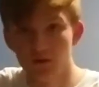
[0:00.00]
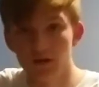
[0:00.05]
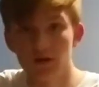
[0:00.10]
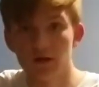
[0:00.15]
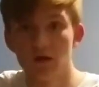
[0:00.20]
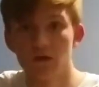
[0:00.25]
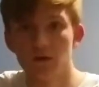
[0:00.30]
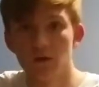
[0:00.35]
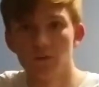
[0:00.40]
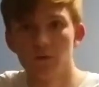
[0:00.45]

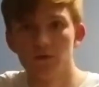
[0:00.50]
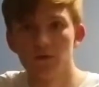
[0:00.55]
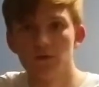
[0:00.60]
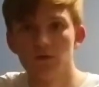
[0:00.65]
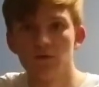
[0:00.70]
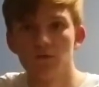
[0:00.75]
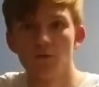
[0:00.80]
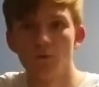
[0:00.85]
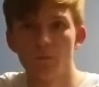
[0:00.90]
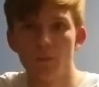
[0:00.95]
video. I
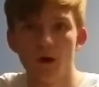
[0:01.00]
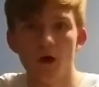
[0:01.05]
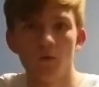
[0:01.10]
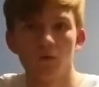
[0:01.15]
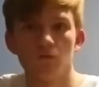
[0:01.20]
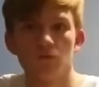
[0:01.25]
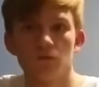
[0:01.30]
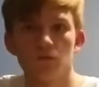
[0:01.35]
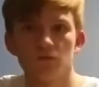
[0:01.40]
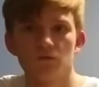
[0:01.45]
wanted to do a
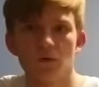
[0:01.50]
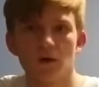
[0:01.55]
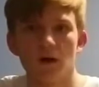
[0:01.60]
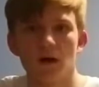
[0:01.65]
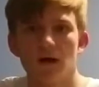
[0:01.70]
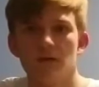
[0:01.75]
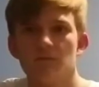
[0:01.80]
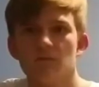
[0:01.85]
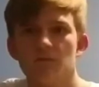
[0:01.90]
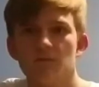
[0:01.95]
ball review, so I
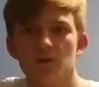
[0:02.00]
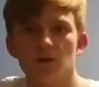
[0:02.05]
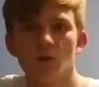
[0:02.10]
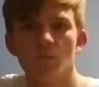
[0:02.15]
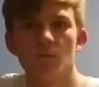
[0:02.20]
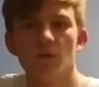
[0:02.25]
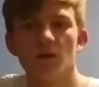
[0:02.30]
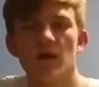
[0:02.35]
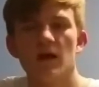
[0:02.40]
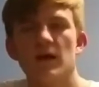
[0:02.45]
have the
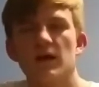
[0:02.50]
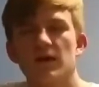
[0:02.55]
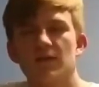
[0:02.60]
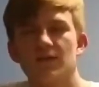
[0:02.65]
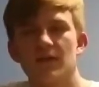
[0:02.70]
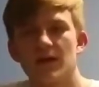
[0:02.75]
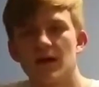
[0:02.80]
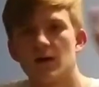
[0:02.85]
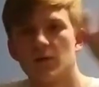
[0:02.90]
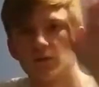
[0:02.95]
video playing,
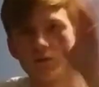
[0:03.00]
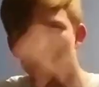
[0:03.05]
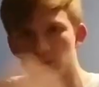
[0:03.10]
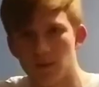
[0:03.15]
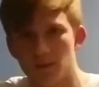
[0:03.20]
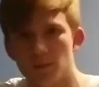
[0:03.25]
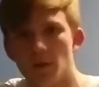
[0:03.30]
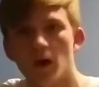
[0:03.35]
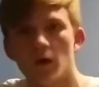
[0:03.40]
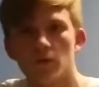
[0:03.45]
and then I would do
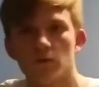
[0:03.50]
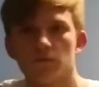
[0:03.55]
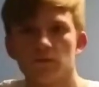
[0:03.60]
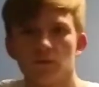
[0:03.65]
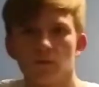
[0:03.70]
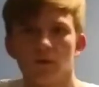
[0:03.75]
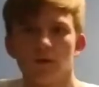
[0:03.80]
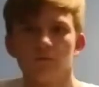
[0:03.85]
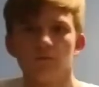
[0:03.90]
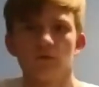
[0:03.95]
my ball
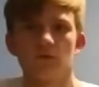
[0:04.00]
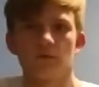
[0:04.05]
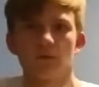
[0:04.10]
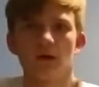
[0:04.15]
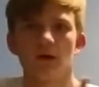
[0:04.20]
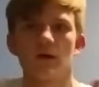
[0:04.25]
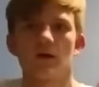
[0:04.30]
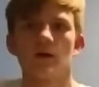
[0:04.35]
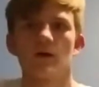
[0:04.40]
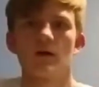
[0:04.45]
review of it,
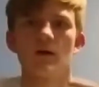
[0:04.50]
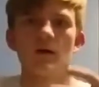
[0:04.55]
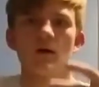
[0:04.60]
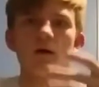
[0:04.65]
right?